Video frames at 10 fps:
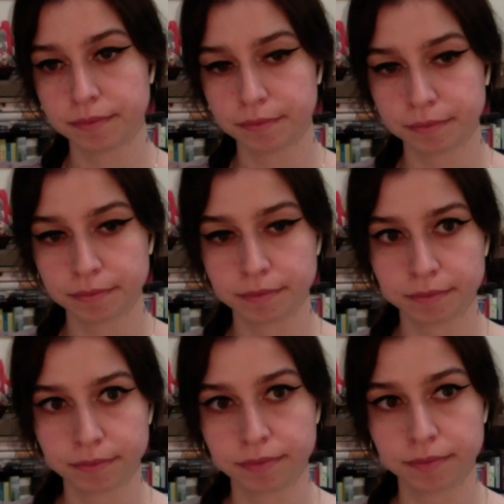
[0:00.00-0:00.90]

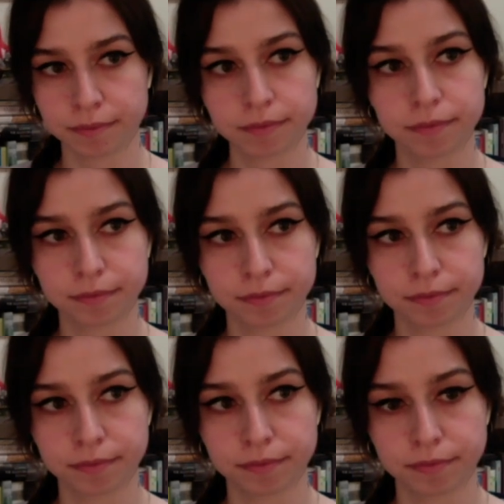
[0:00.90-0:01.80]

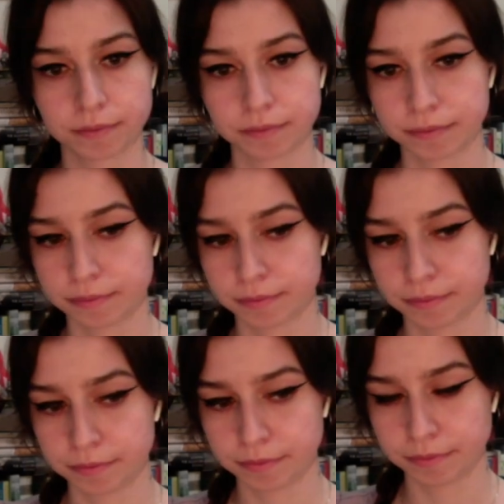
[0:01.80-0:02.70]

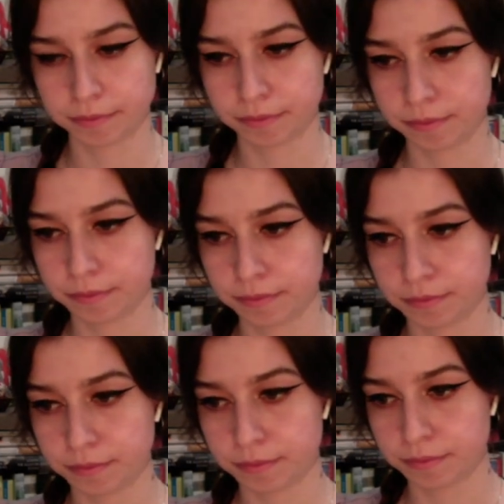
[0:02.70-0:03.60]

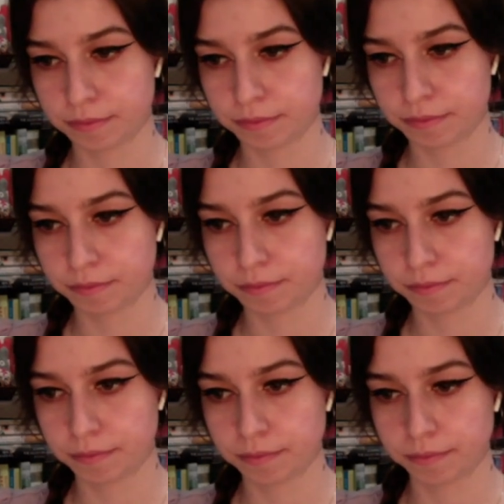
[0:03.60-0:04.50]

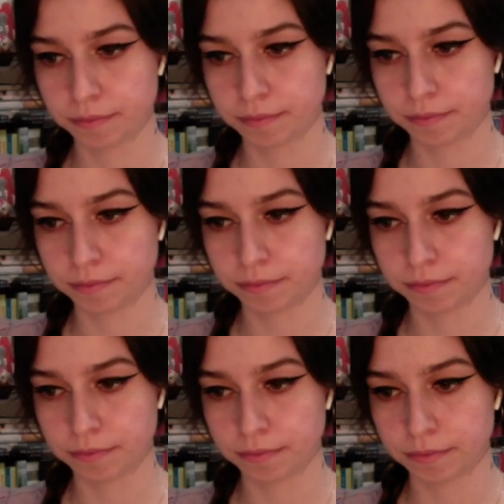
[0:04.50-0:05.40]

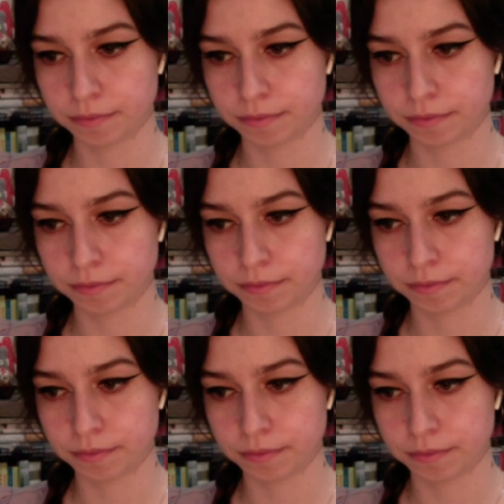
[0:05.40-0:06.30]

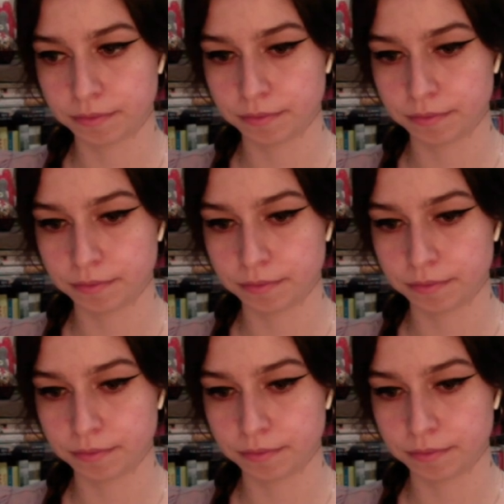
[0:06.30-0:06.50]
[no speech]